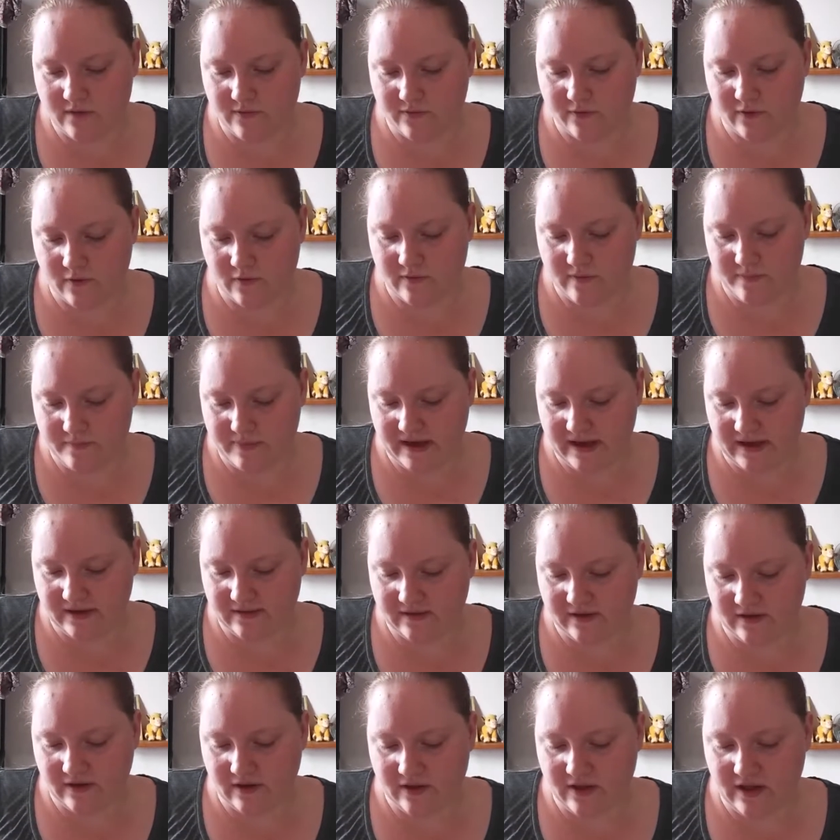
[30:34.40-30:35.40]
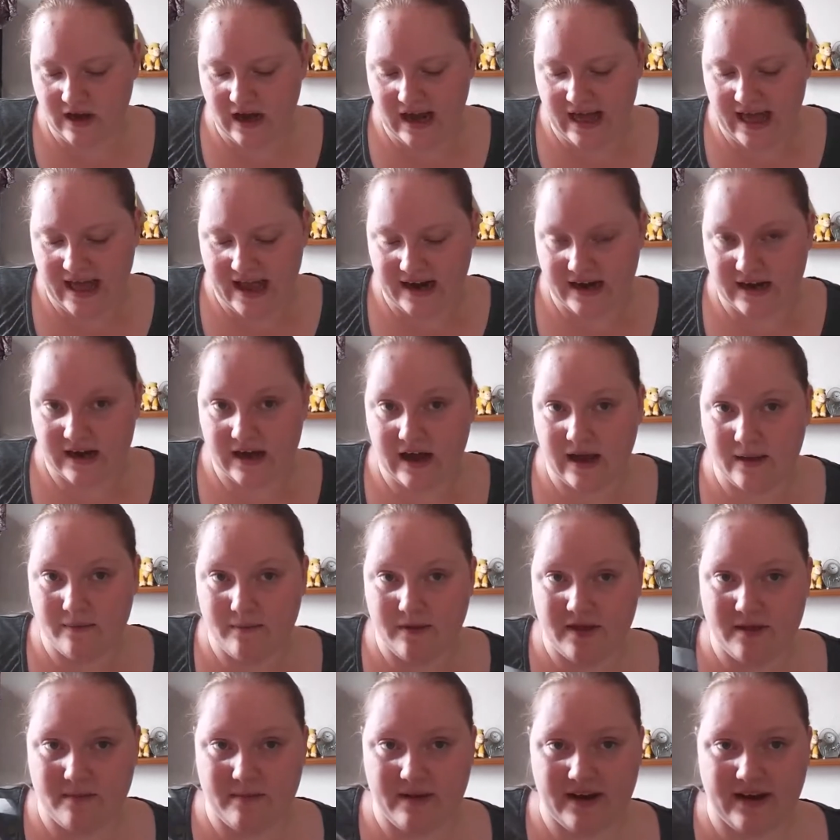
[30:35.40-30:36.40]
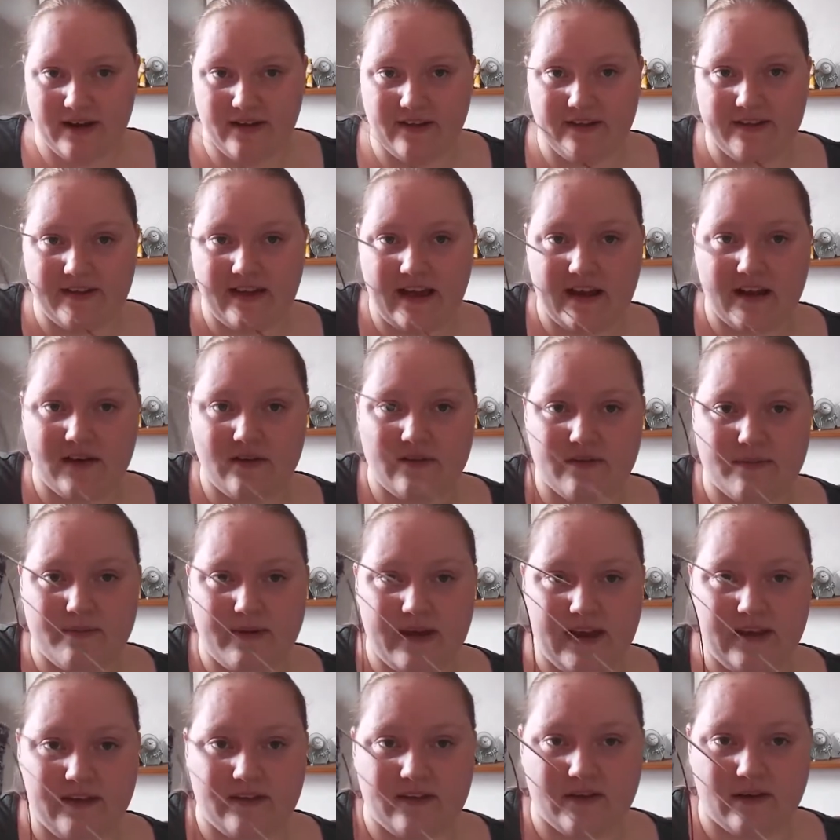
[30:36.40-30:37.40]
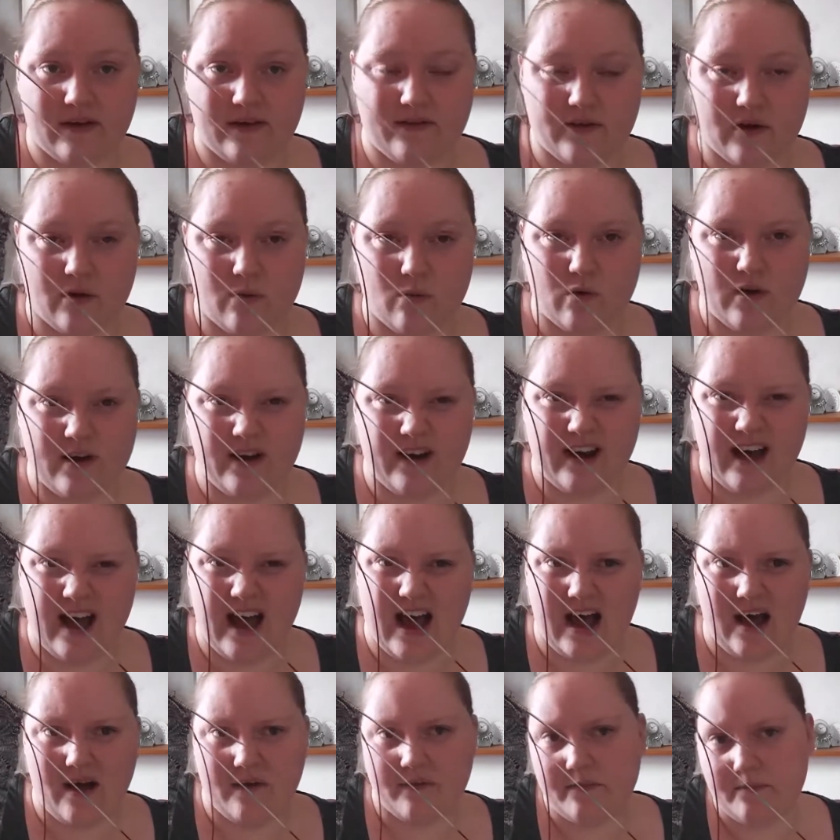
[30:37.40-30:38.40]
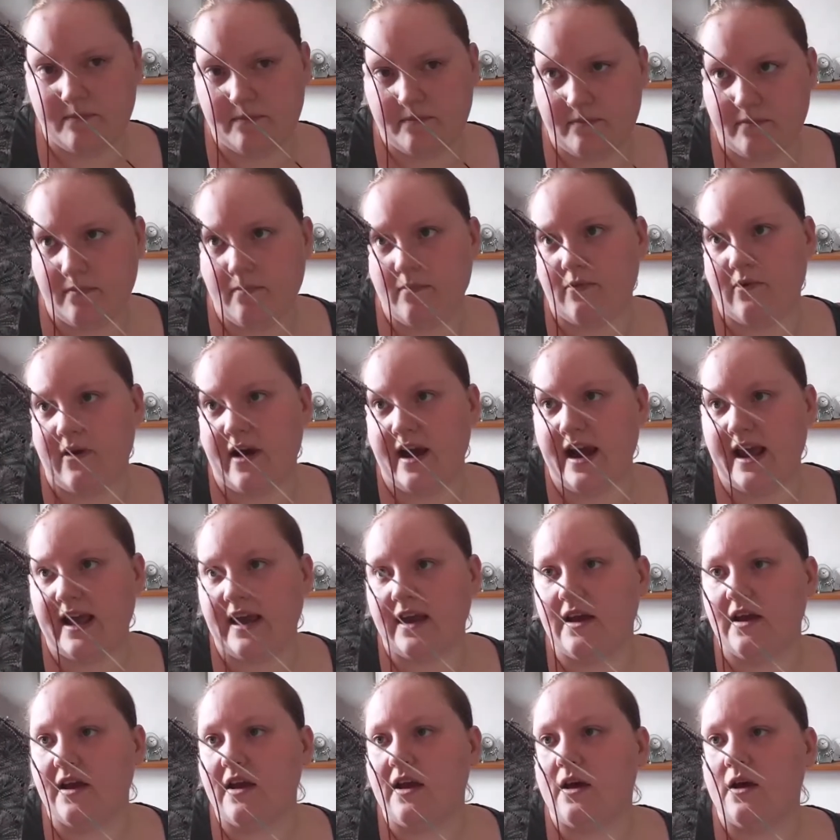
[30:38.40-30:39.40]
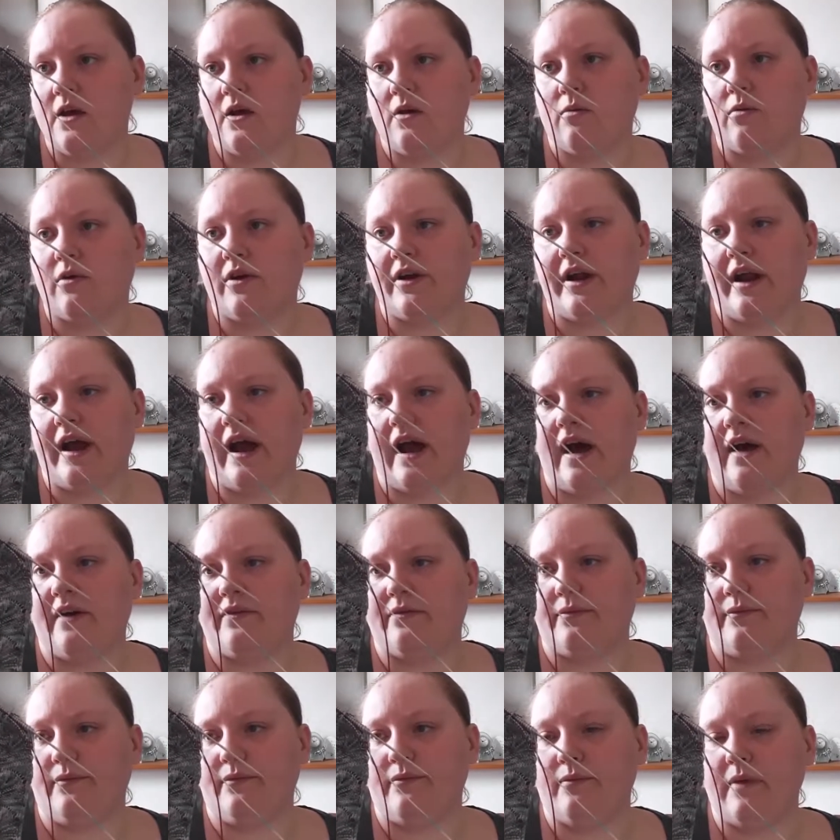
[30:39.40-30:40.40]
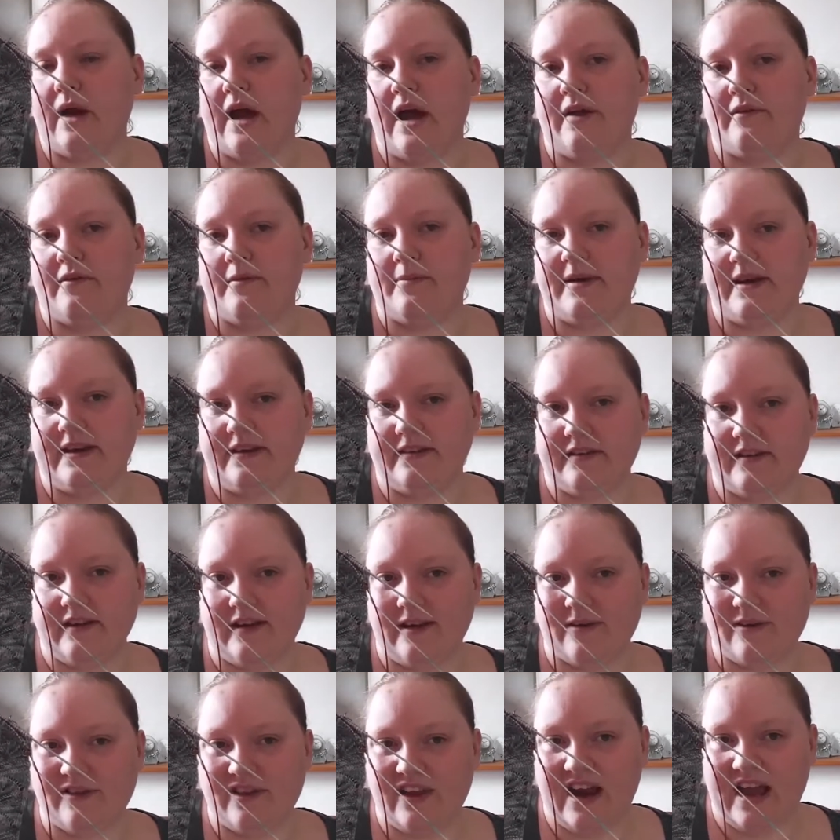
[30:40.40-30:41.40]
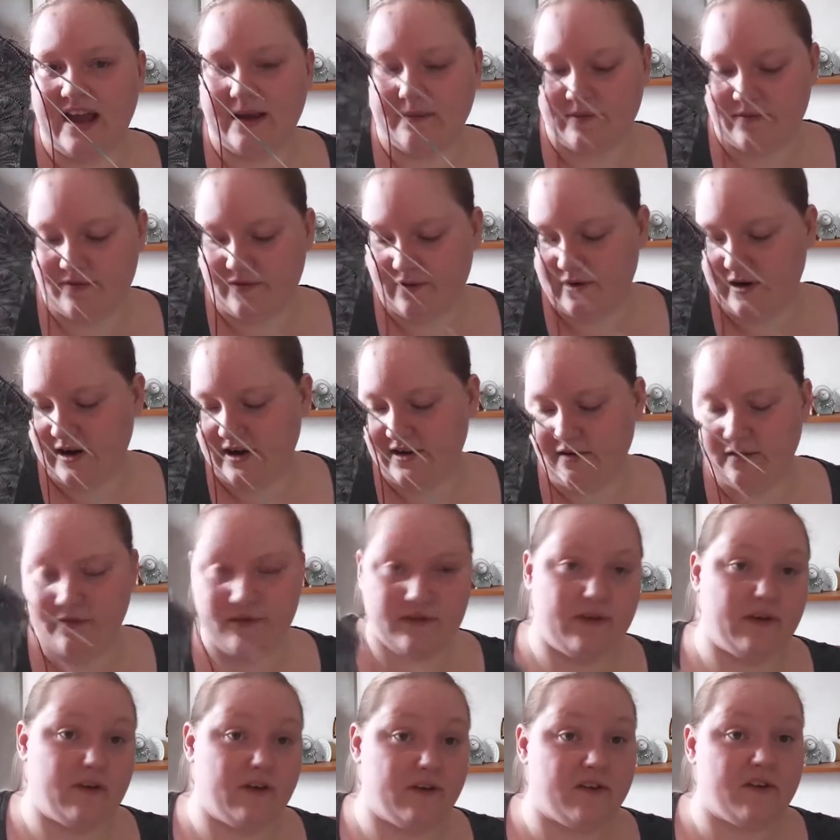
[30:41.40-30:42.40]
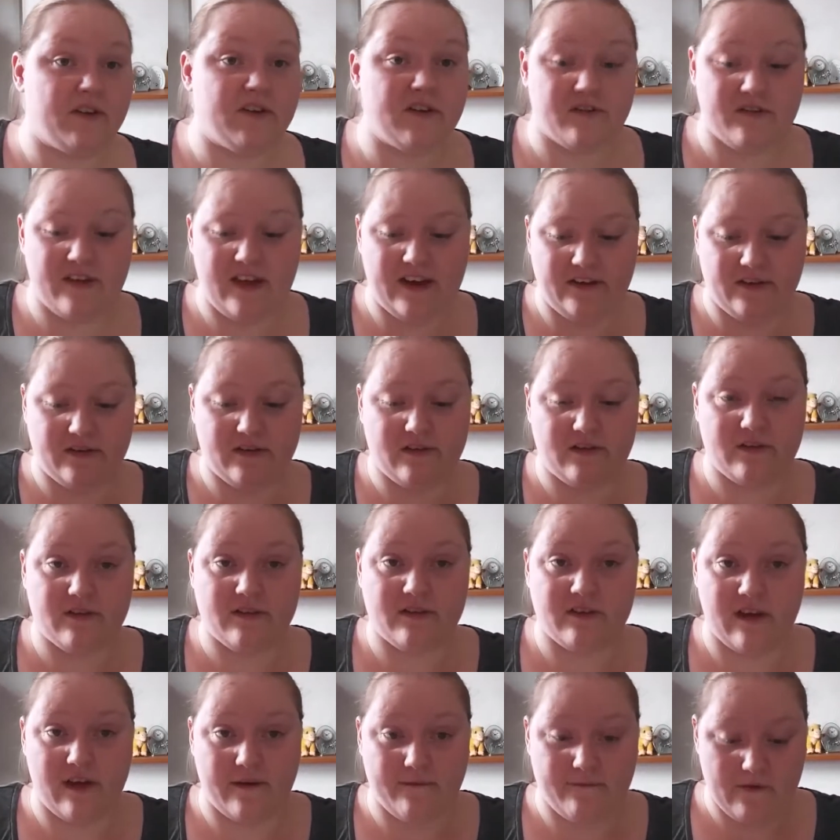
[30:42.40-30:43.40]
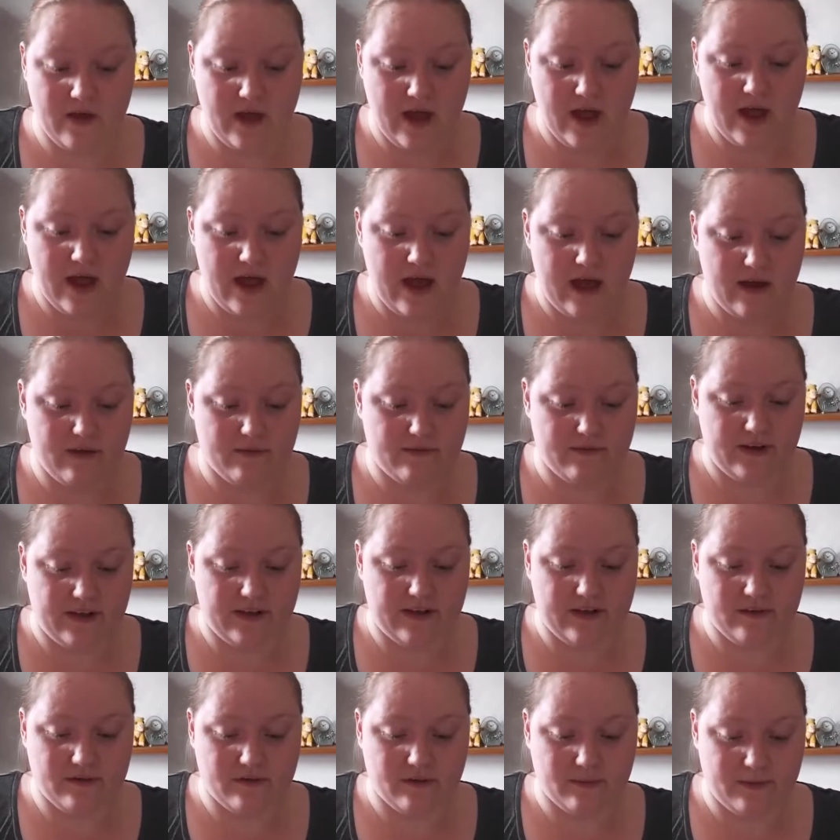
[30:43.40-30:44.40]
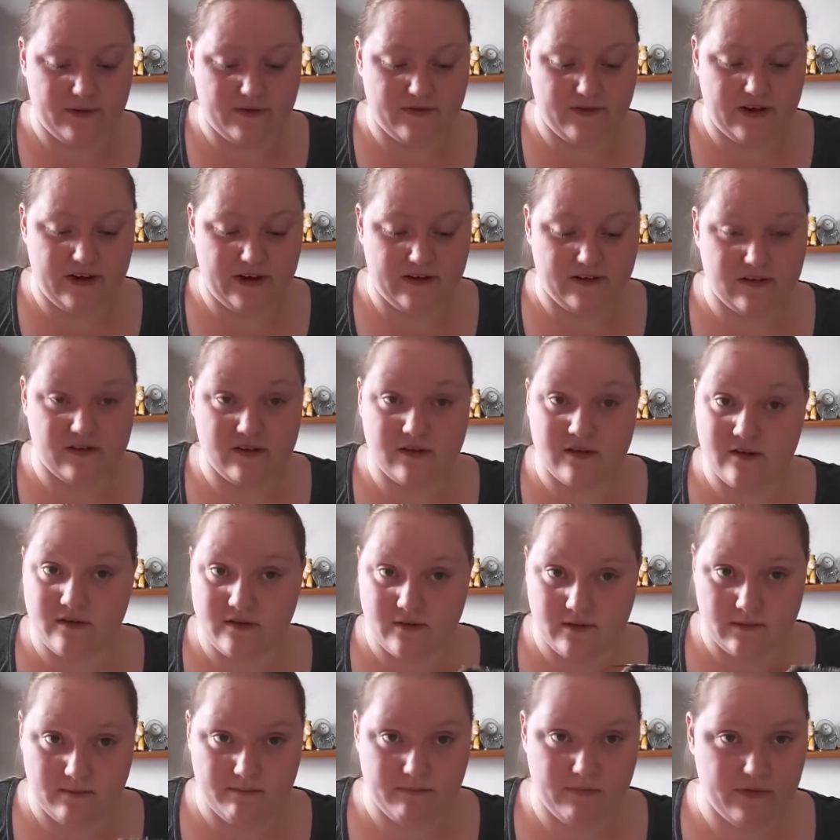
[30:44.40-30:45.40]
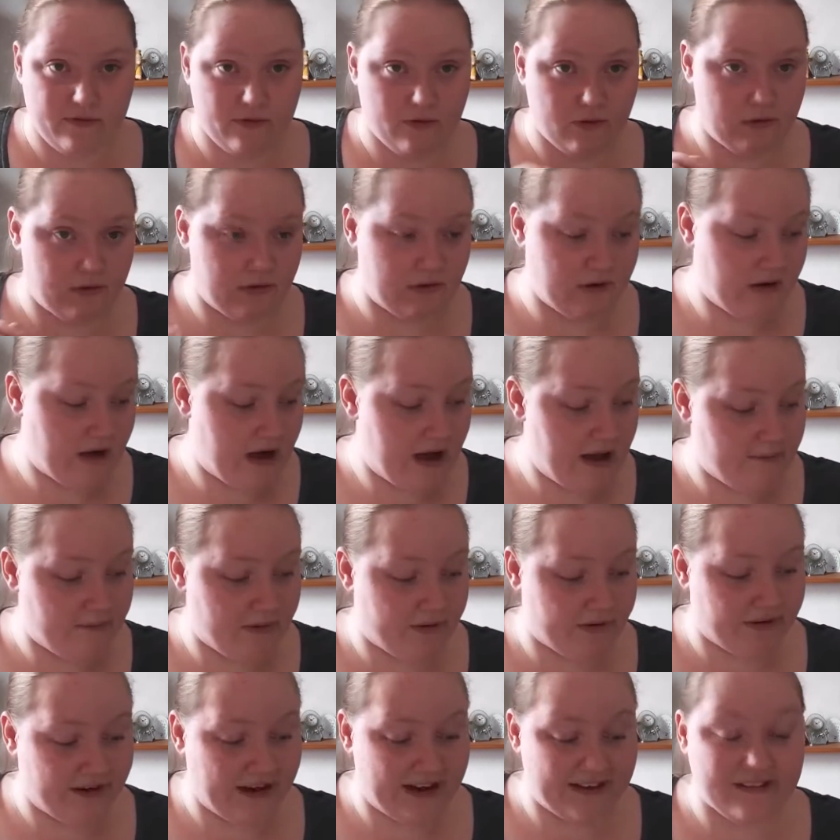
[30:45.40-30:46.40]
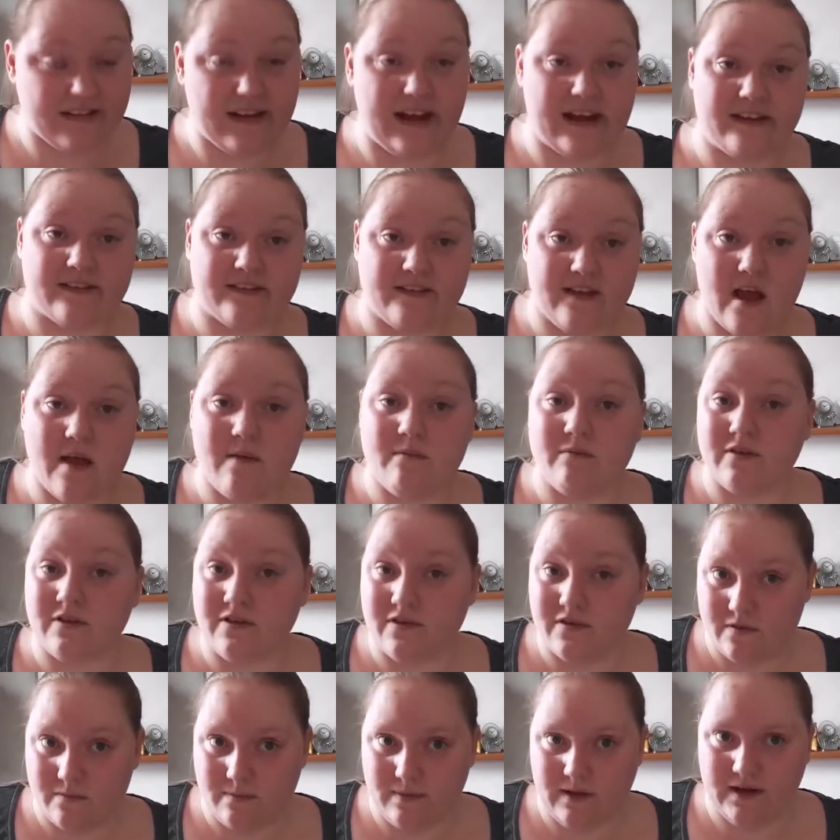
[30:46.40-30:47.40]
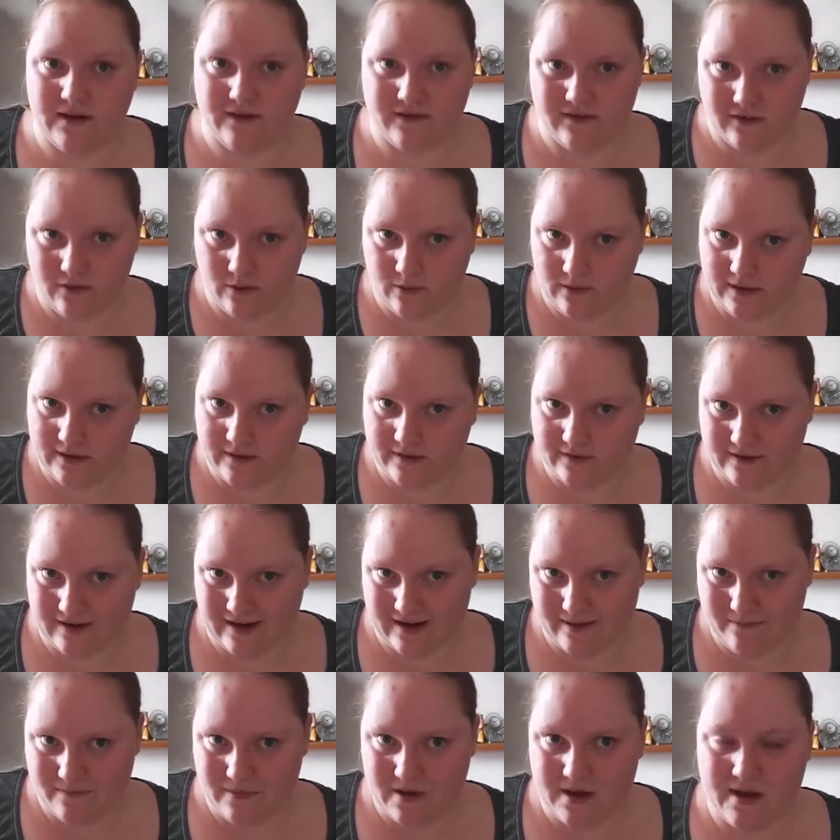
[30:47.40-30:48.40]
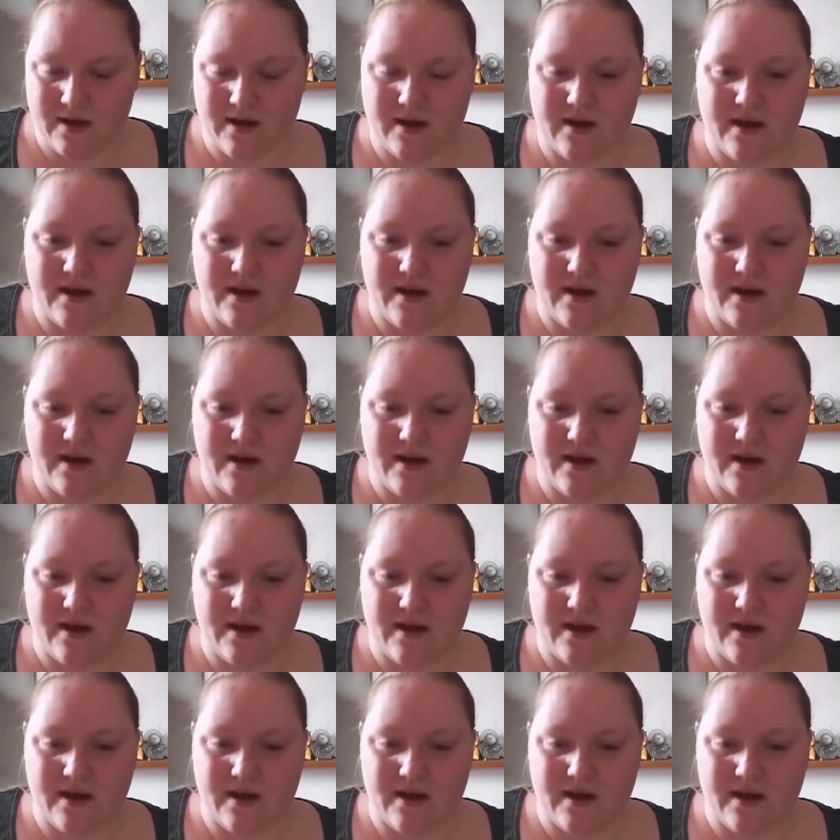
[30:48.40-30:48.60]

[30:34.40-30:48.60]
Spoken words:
full repeat done on the leg. I'm in the middle of the second repeat, so I've got 1.5 really. 1.5 repeats to go on the leg before I do the fins. So hopefully those will be finished before I podcast next time, which should be in 2 weeks' time,